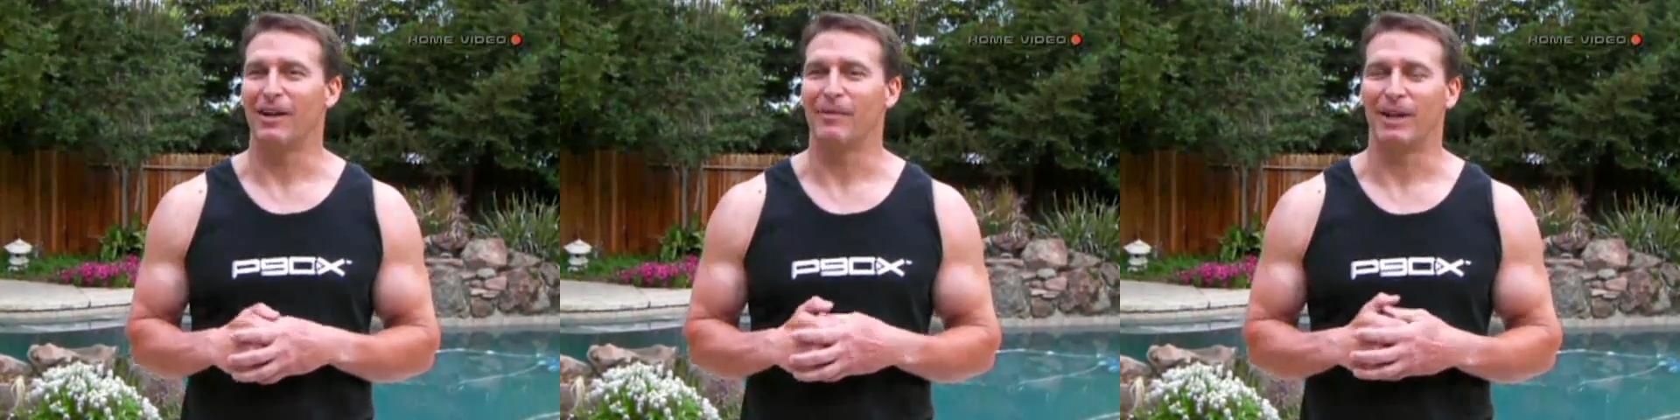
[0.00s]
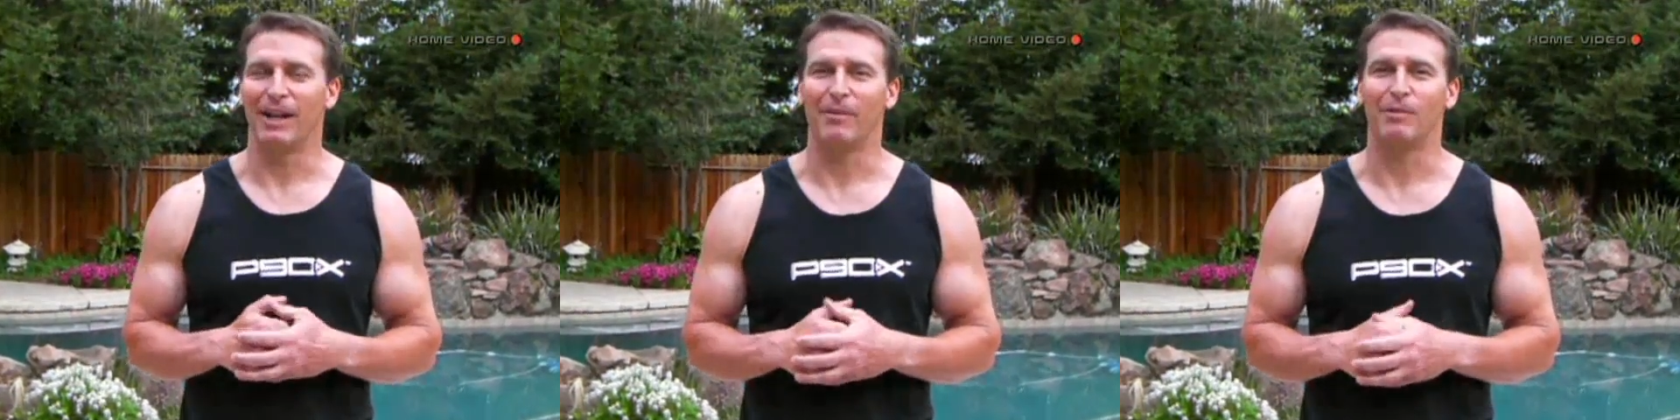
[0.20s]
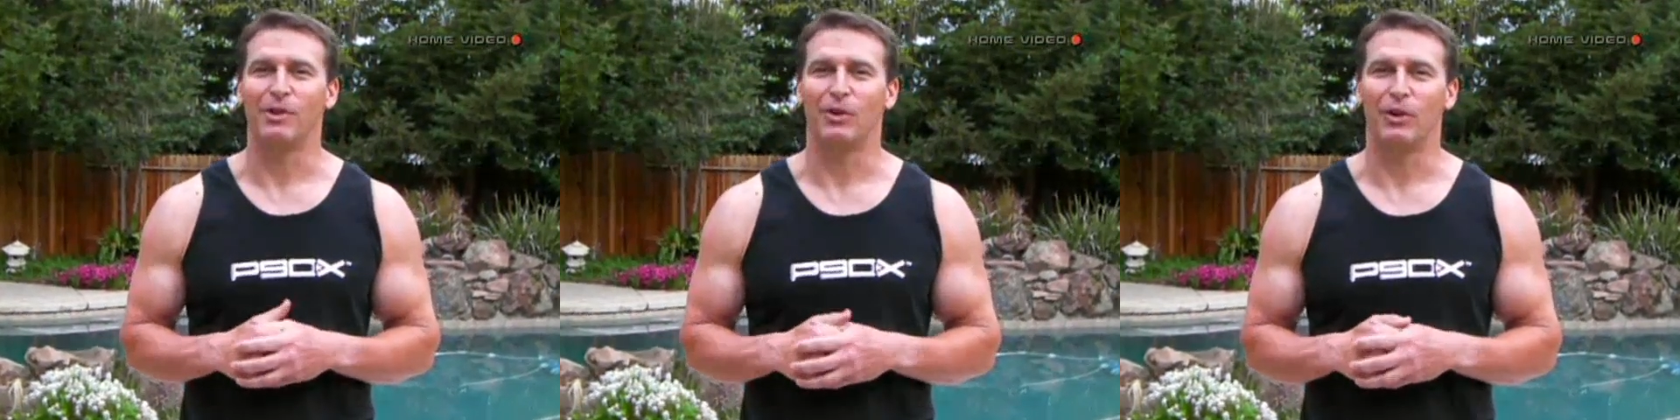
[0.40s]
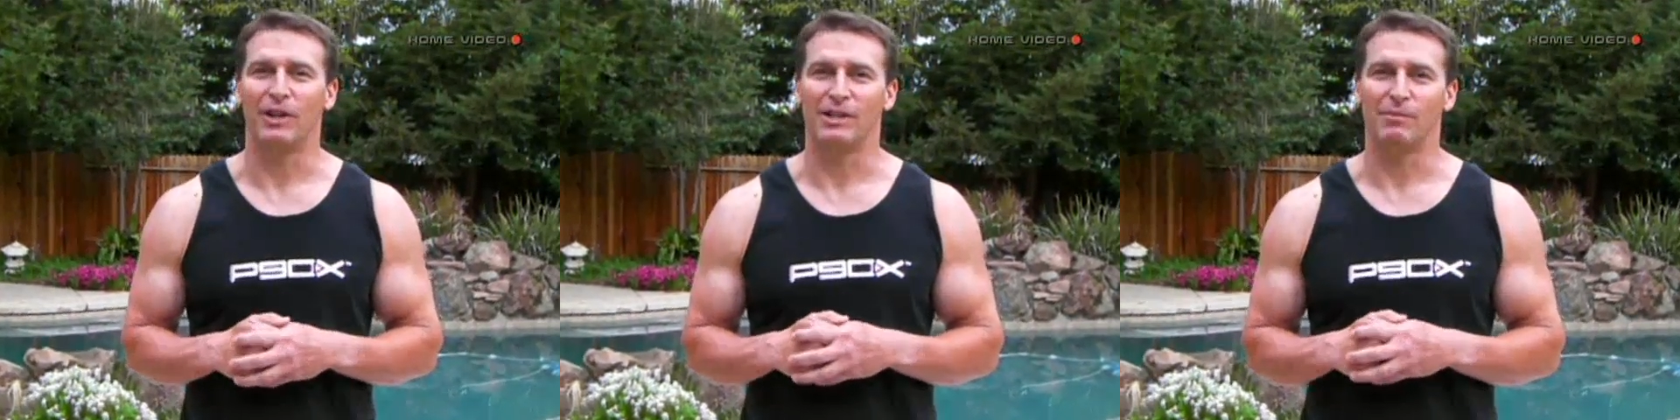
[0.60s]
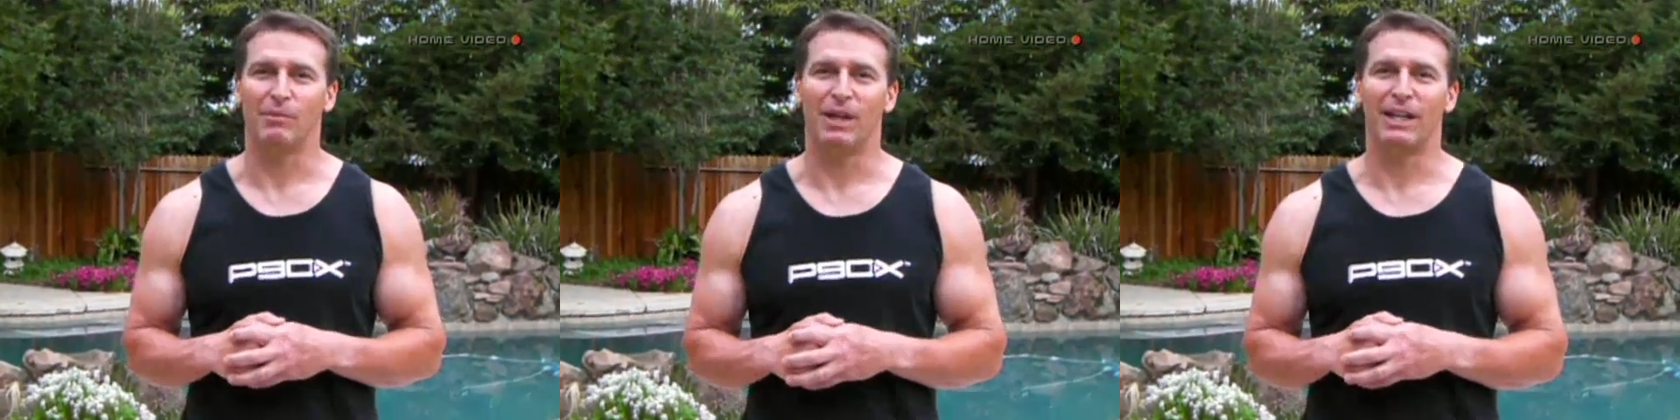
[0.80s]
I mean, I'm doing
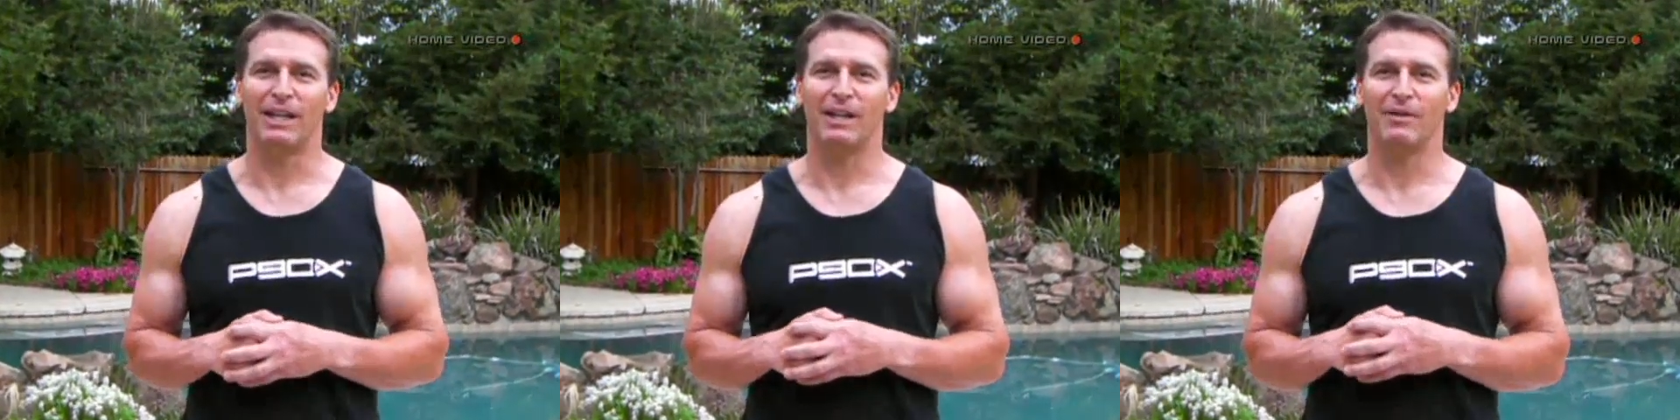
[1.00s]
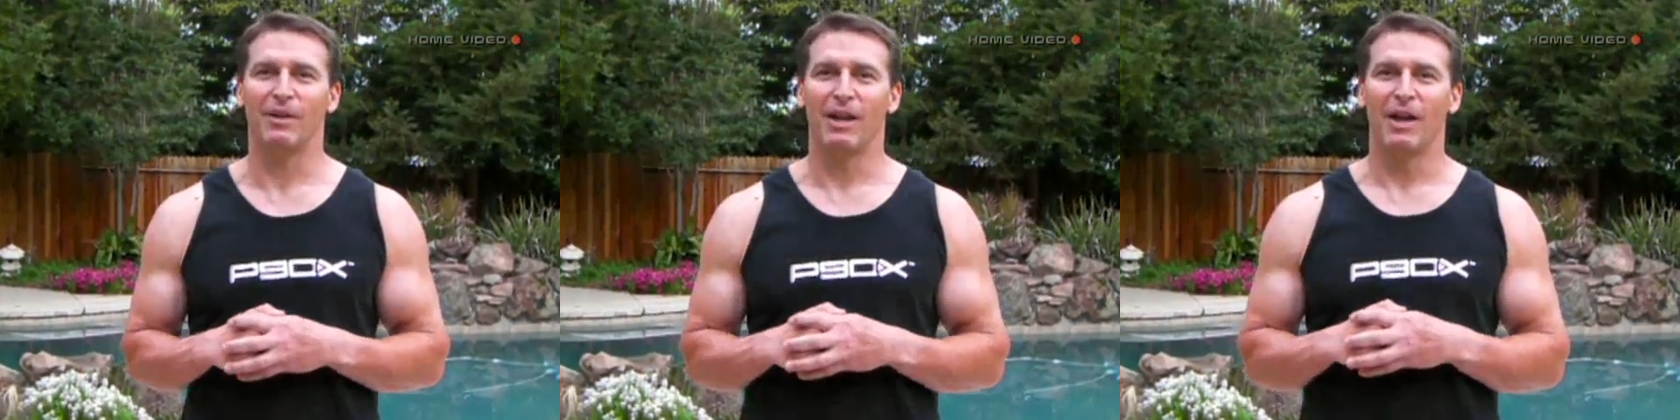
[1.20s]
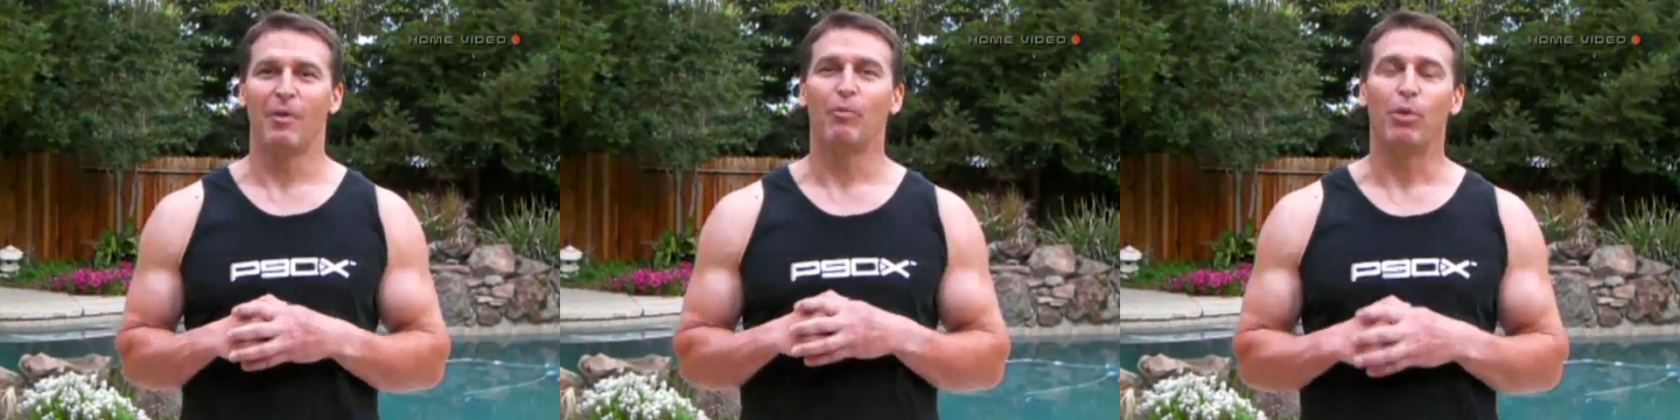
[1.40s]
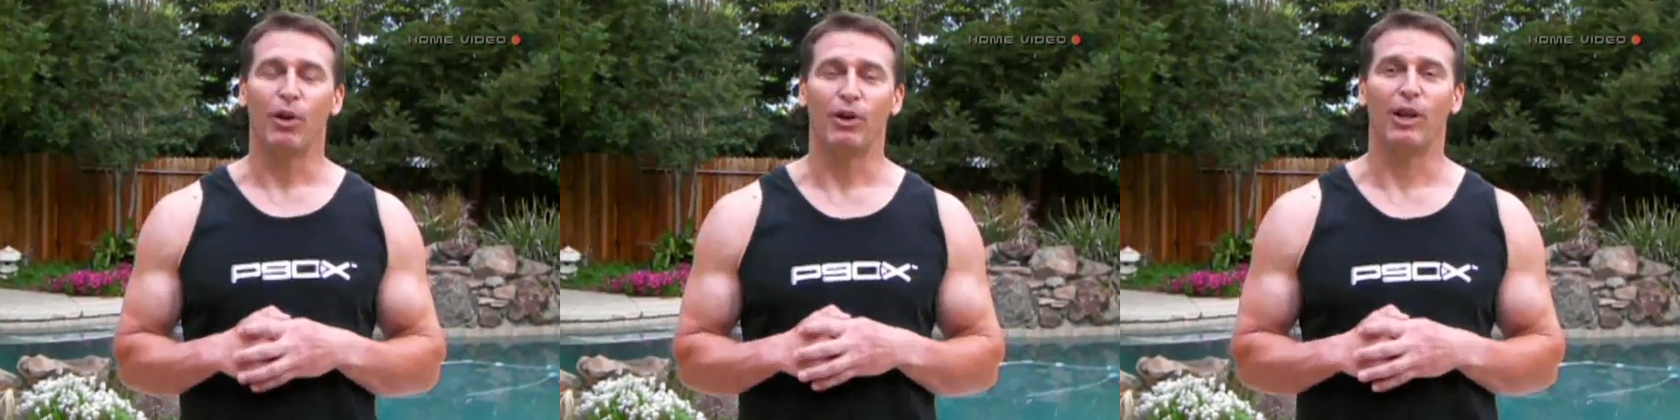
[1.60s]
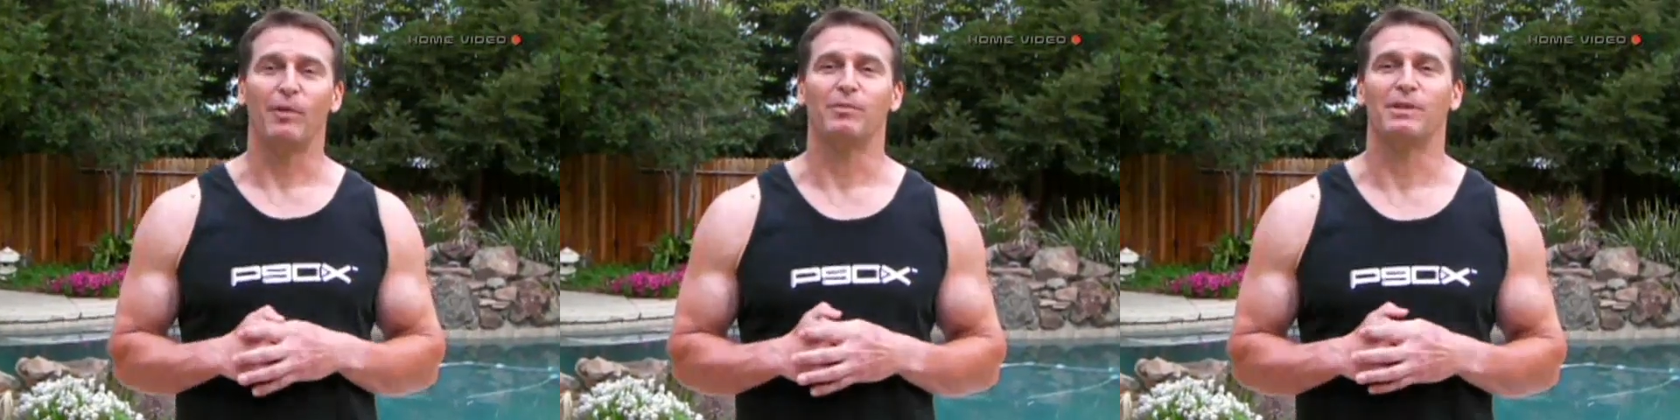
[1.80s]
as many
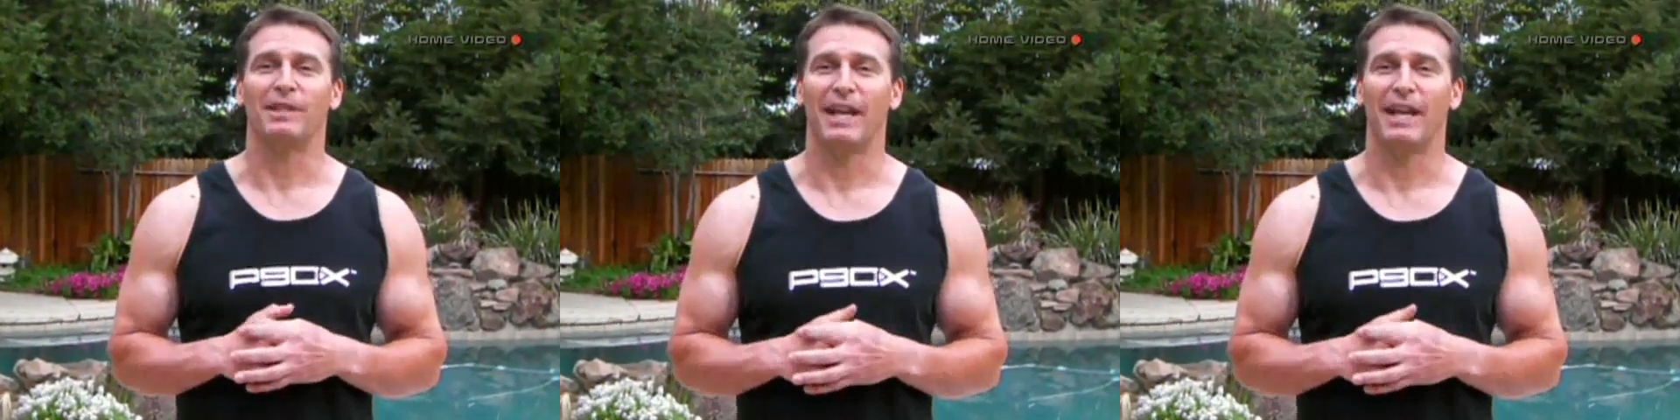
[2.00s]
pull-ups